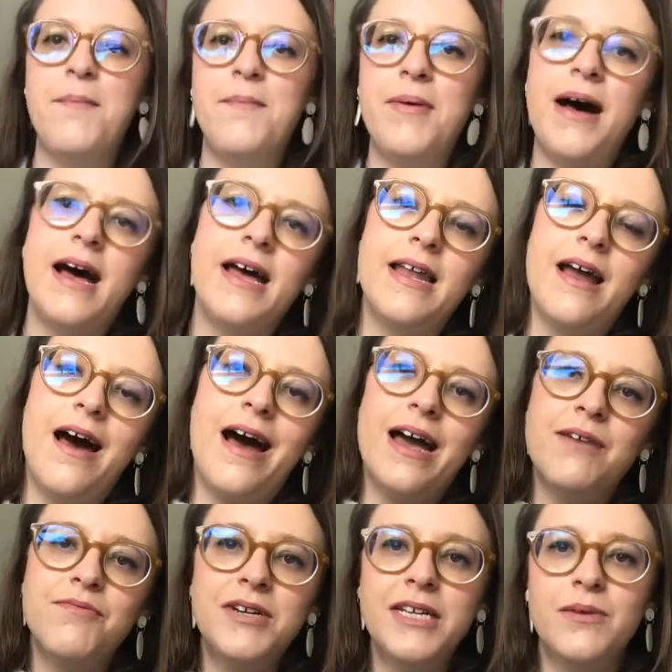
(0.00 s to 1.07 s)
but
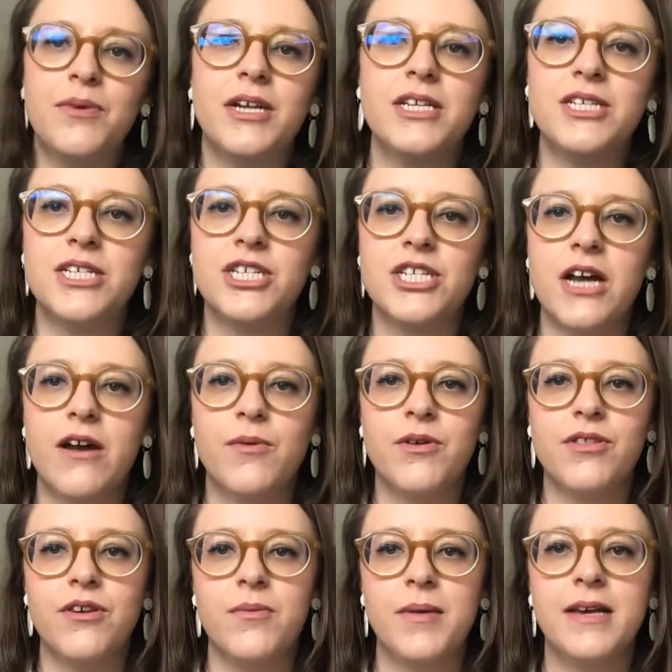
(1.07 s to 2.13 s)
I really wanted to share it
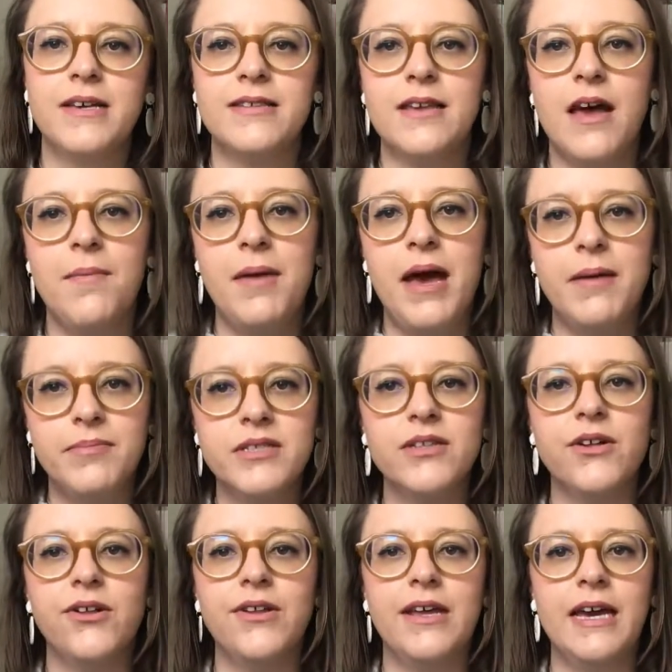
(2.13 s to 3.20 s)
with you because I'm
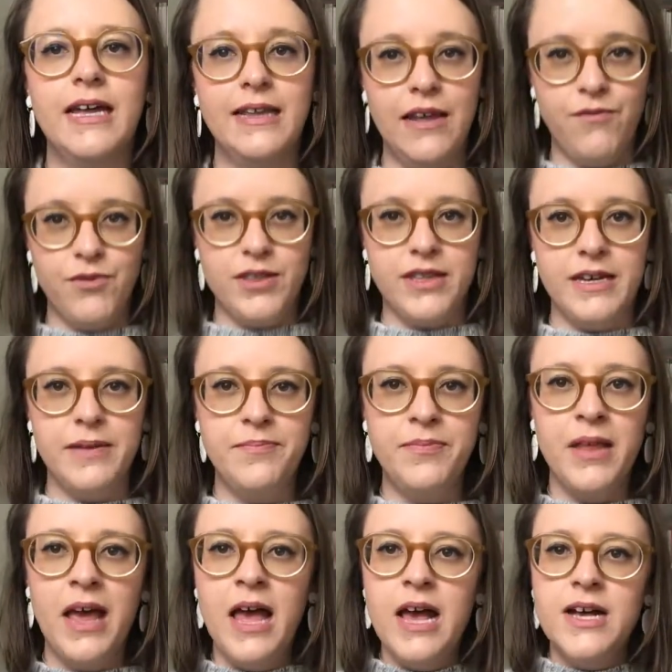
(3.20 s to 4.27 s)
absolutely in love with it.
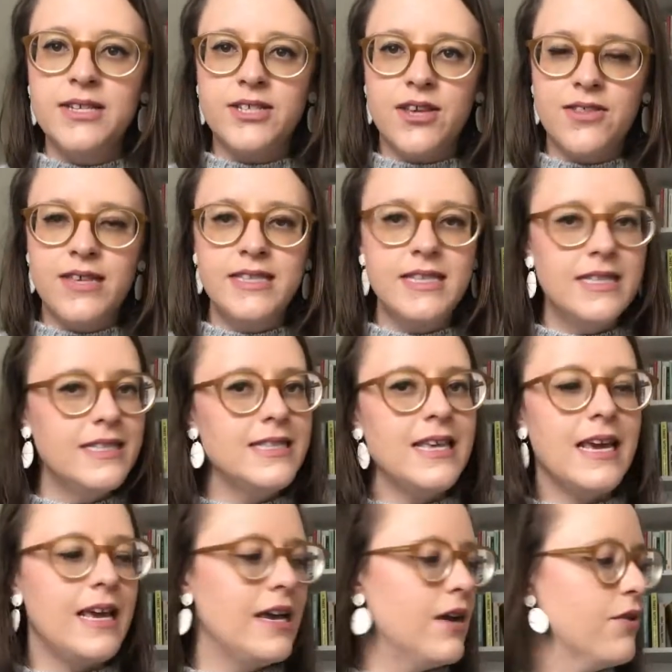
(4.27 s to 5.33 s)
So this is
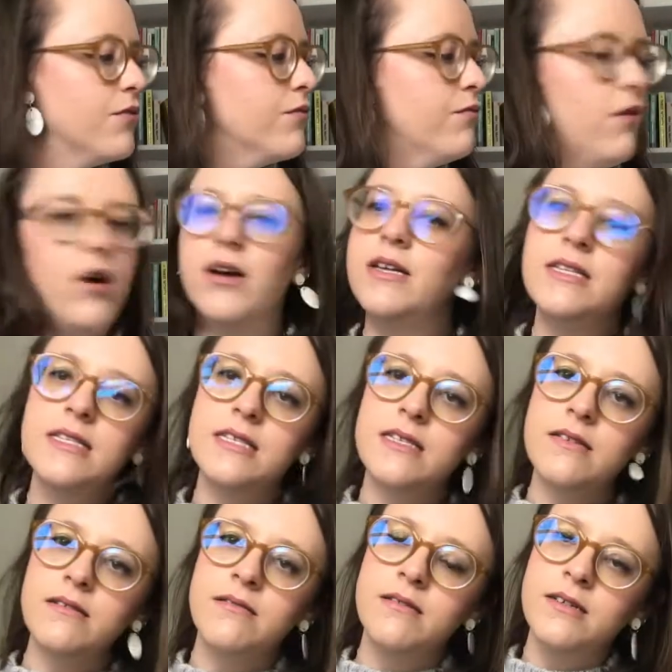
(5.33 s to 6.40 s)
the Rose
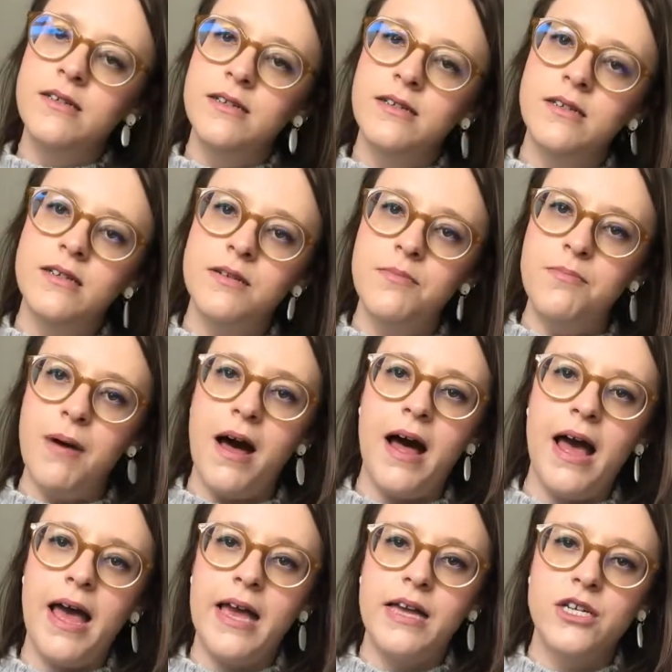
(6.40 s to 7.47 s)

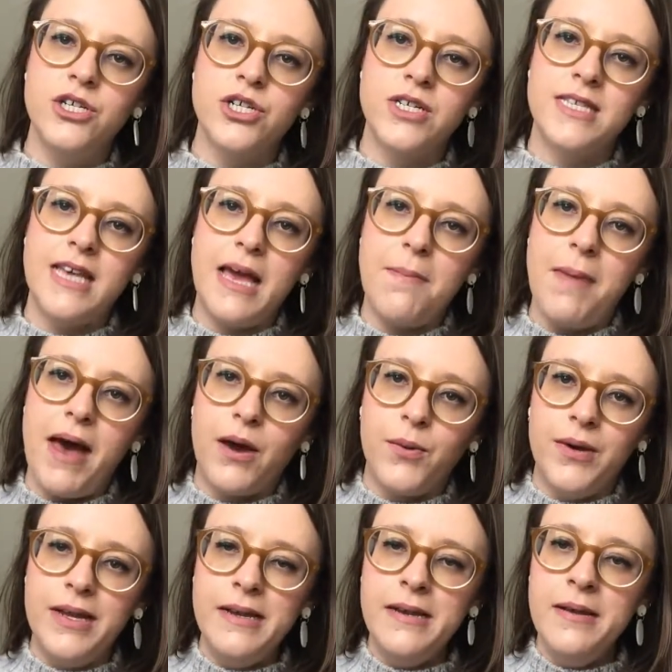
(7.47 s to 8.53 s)
by Josée
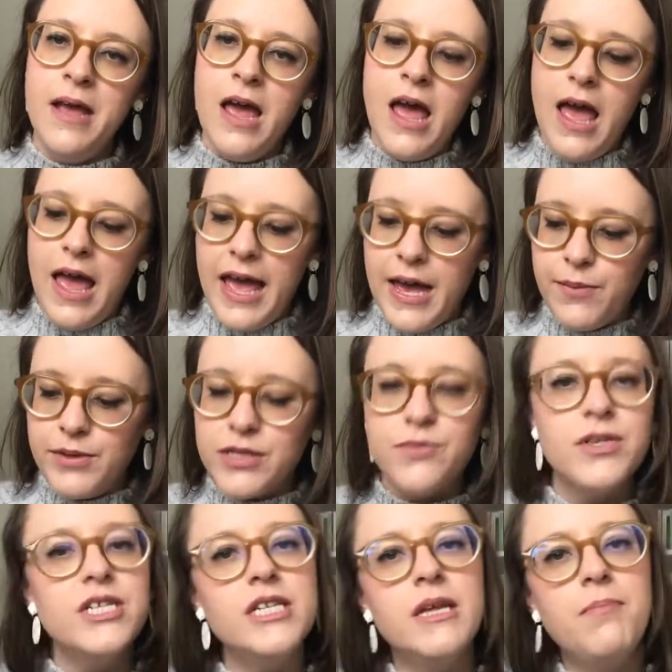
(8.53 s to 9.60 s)
Paquin. It was
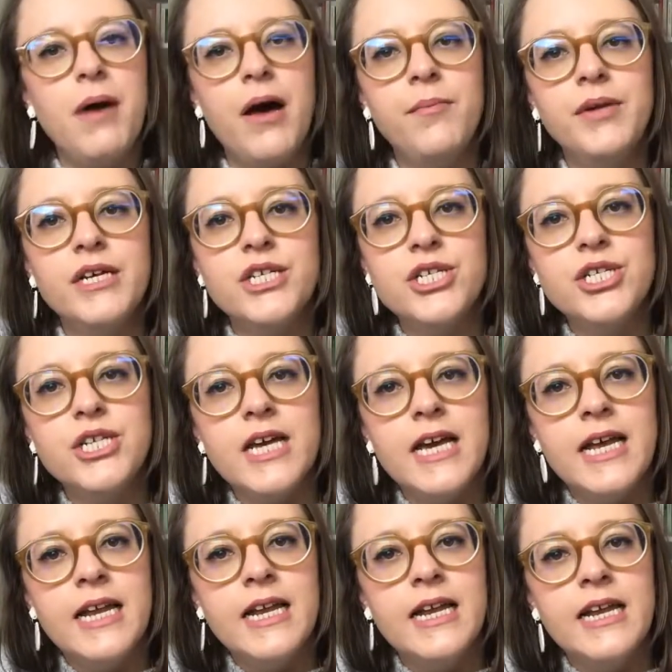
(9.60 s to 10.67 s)
originally published
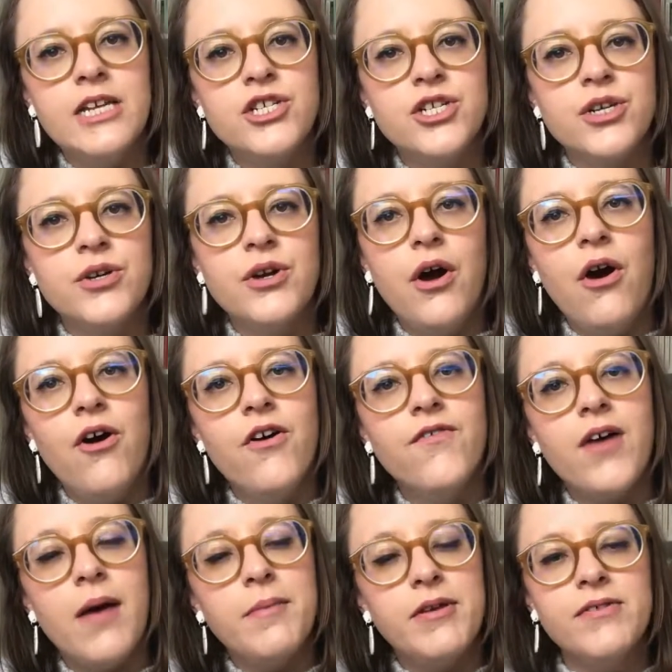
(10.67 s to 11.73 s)
in an issue of
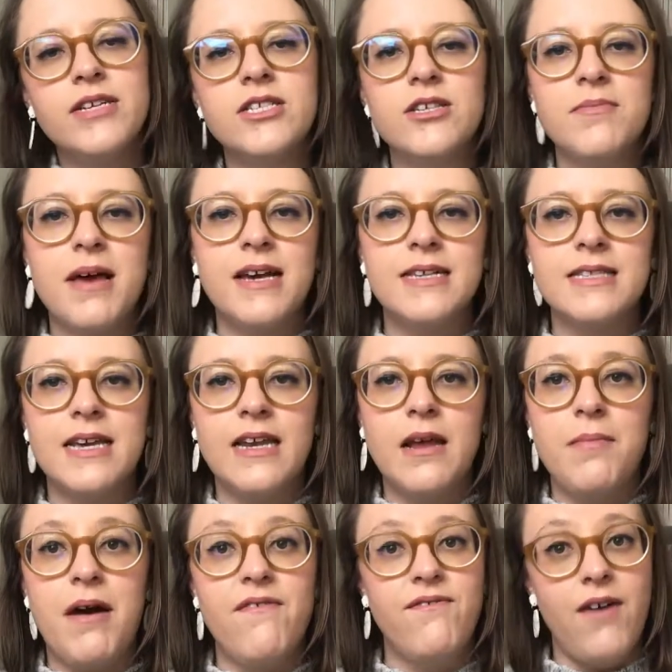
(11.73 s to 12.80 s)
Amirisu magazine
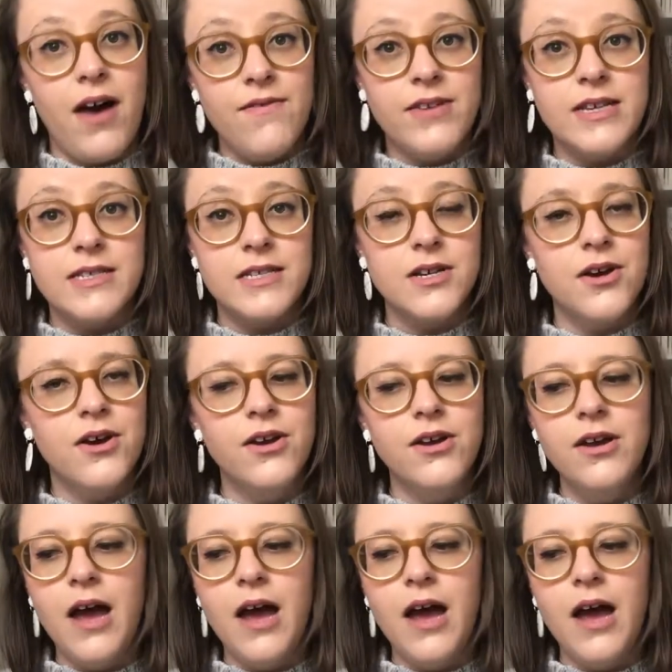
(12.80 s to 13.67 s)
about 5 years ago.